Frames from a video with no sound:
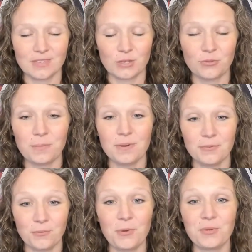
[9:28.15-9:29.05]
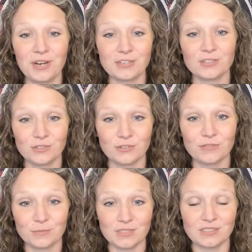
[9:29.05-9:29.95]
the what we are to learn
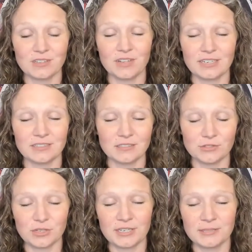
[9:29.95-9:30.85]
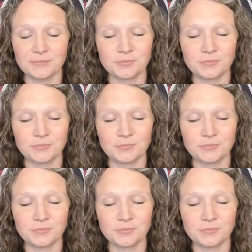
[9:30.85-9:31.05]
from this collective, okay?